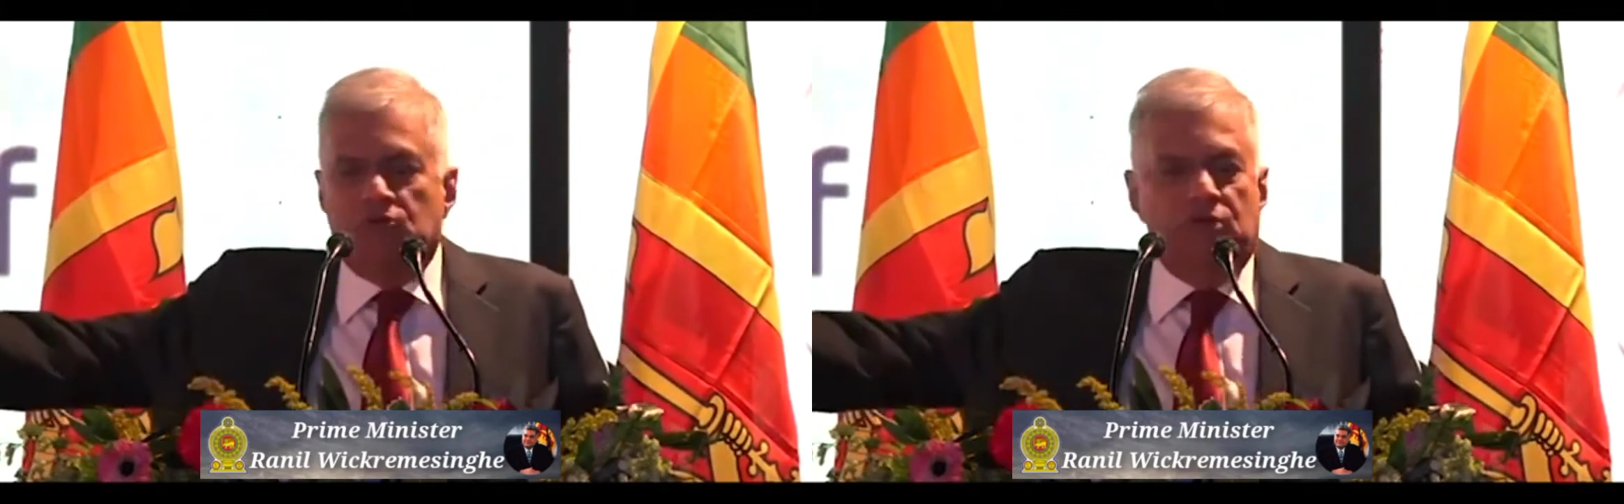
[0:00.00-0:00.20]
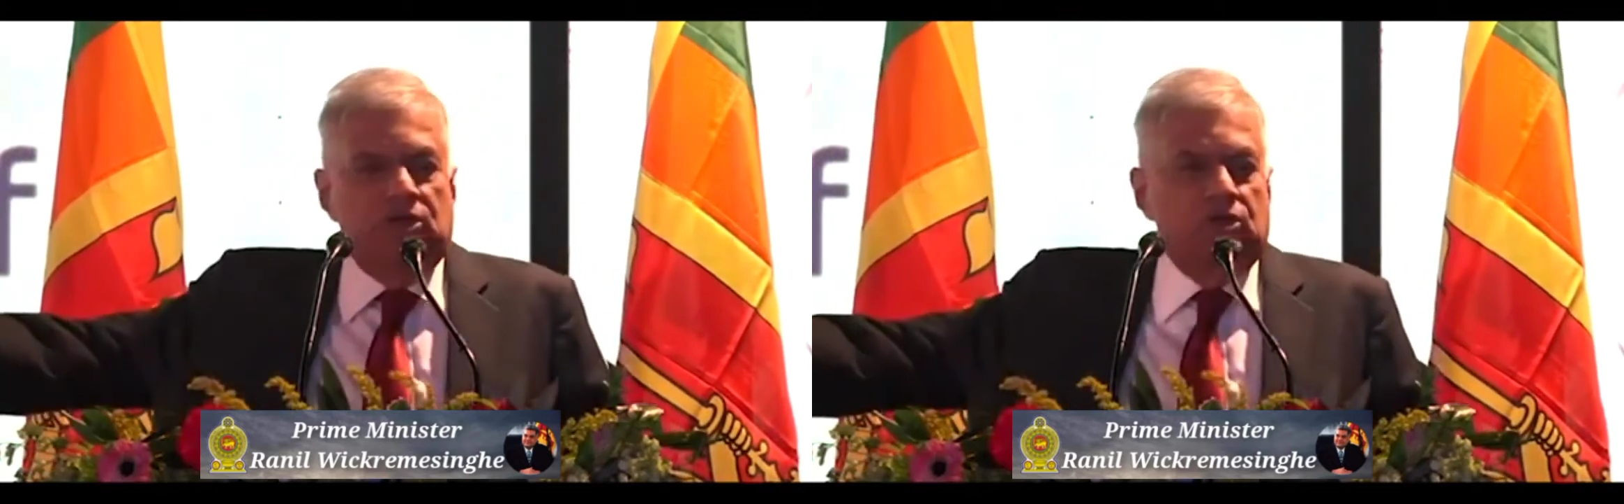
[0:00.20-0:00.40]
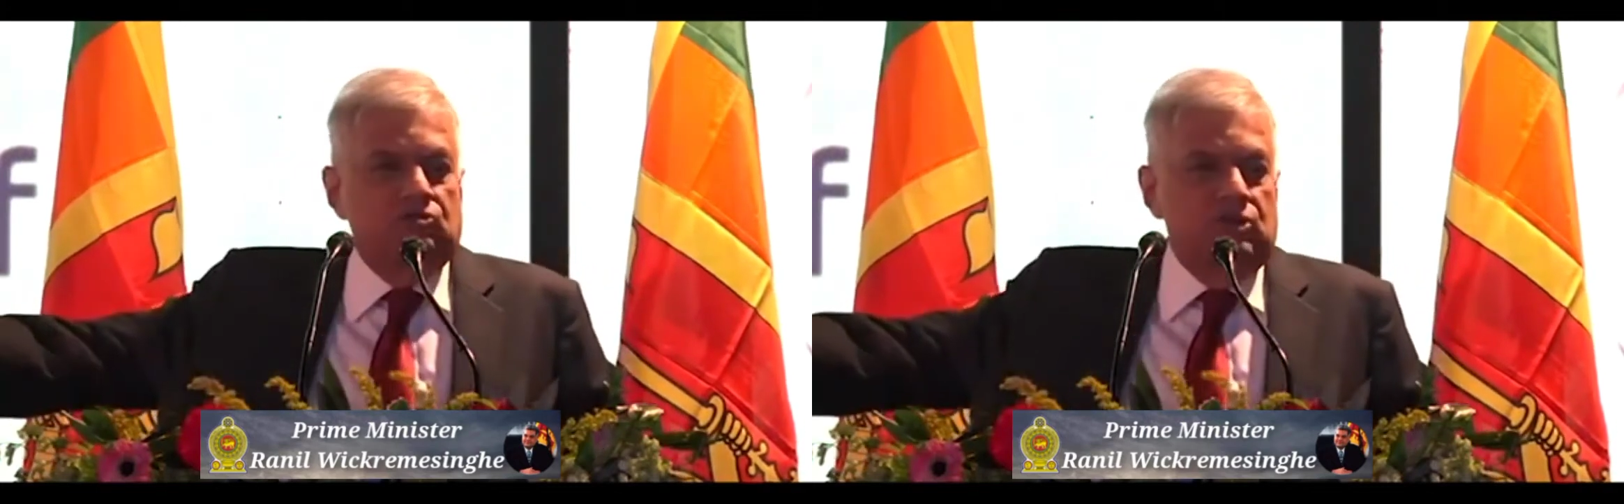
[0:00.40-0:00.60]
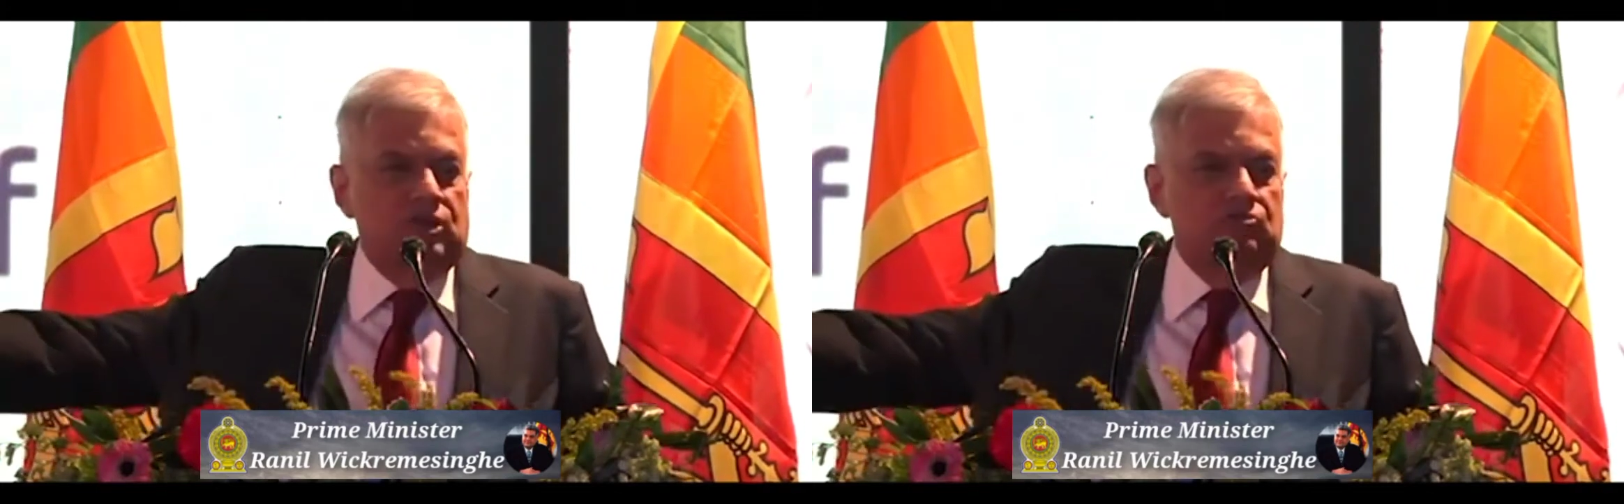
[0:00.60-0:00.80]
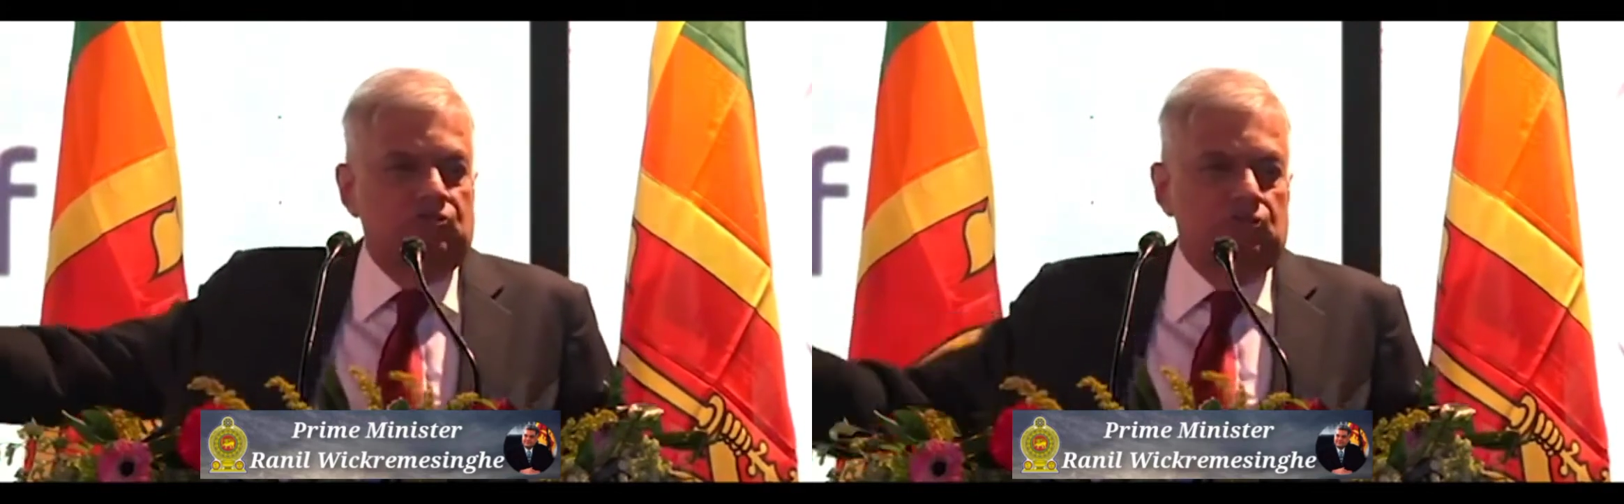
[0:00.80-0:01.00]

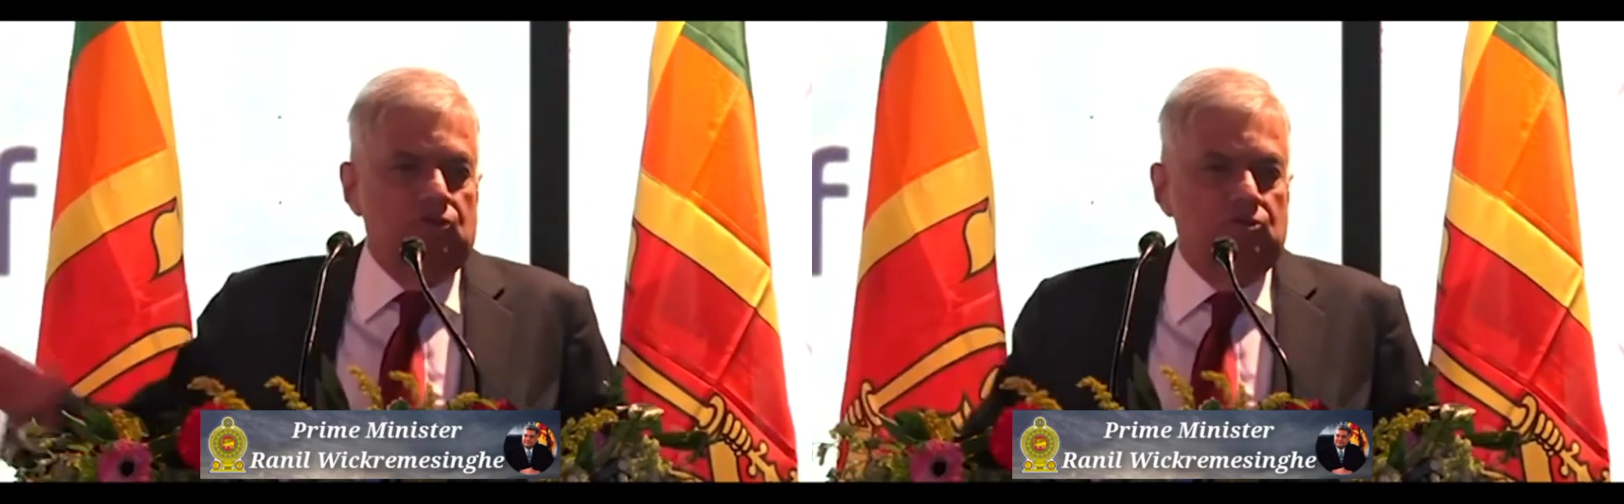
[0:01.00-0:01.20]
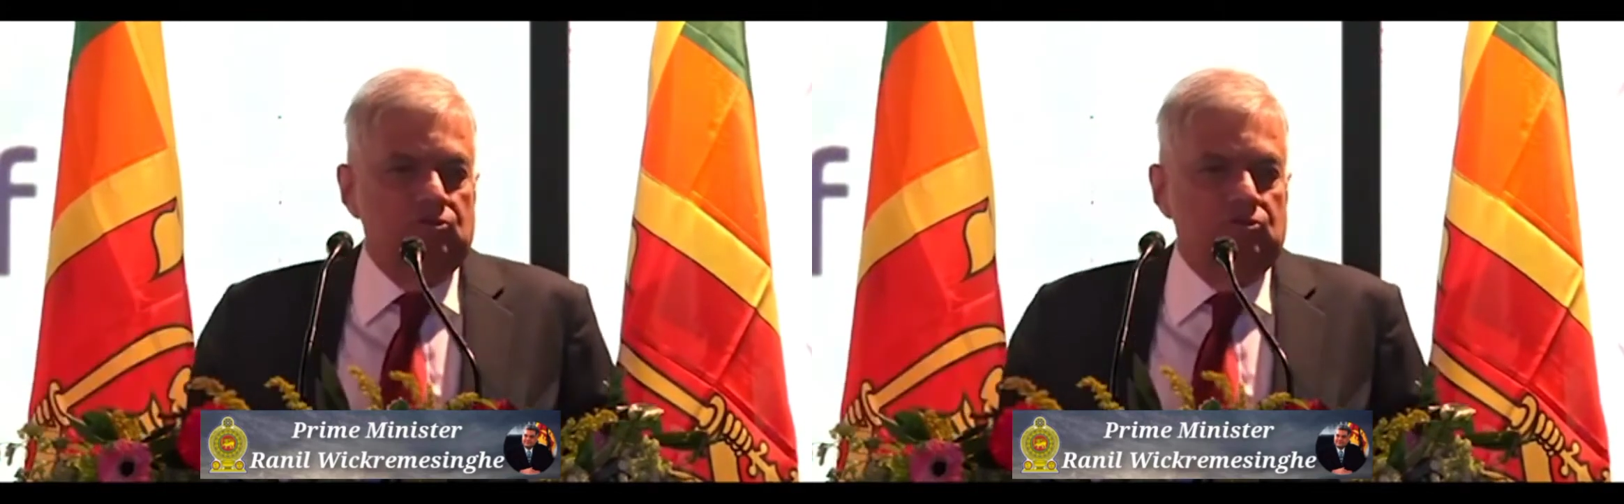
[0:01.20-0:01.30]
2024